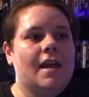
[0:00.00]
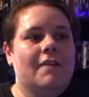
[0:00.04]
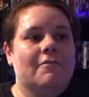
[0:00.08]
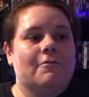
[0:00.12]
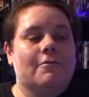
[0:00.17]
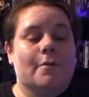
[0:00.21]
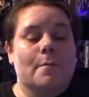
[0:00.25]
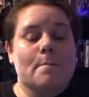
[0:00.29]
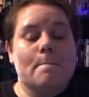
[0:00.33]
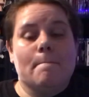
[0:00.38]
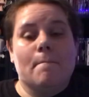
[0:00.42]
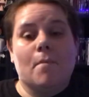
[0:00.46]

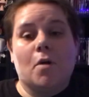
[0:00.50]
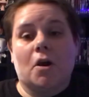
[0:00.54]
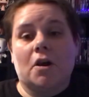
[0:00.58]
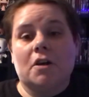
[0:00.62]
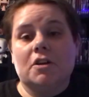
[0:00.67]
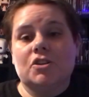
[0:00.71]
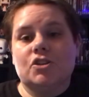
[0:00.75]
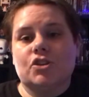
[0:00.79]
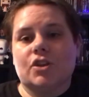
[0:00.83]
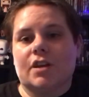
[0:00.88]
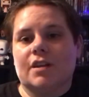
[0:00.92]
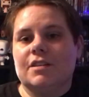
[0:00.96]
From
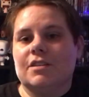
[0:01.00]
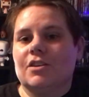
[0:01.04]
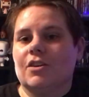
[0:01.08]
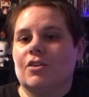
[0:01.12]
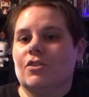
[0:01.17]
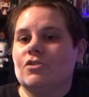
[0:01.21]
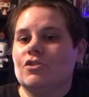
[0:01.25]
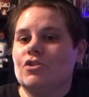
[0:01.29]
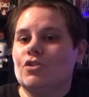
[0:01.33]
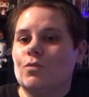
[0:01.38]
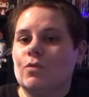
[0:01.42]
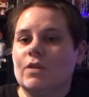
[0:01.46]
March
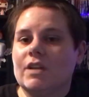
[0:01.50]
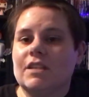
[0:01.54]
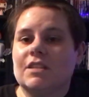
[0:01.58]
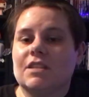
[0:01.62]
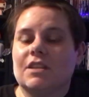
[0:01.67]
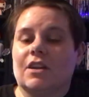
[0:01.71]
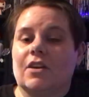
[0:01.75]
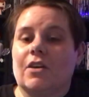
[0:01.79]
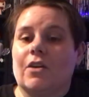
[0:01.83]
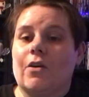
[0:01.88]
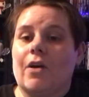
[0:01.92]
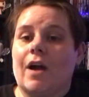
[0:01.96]
until 2 weeks
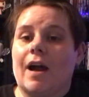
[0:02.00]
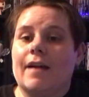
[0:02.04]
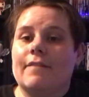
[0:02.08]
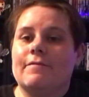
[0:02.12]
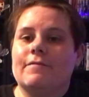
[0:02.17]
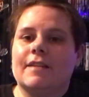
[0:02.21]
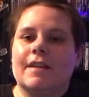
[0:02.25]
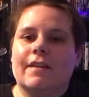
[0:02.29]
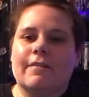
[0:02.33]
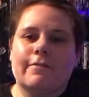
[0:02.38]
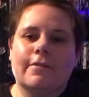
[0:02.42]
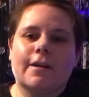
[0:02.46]
ago,
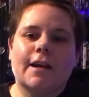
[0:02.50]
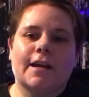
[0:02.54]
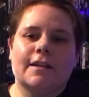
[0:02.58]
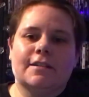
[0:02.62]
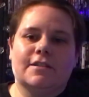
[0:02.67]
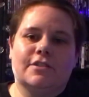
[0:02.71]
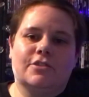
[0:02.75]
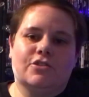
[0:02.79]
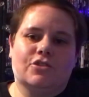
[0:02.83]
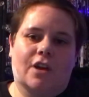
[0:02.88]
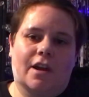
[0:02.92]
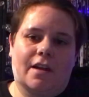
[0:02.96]
I've never had
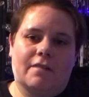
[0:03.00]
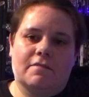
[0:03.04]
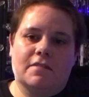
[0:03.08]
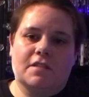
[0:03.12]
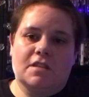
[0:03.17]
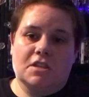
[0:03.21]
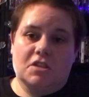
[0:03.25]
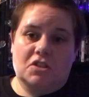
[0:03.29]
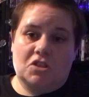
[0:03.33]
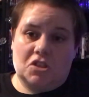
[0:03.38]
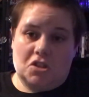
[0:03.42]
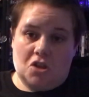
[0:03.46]
to drive in
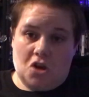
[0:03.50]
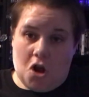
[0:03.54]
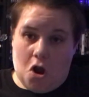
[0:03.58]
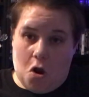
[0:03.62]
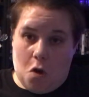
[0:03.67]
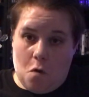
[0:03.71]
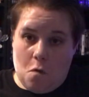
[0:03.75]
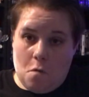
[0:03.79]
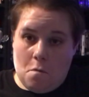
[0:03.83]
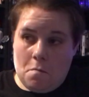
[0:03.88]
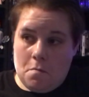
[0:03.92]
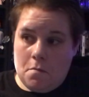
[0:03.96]
the
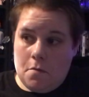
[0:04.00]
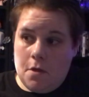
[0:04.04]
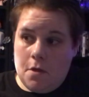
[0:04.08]
snow.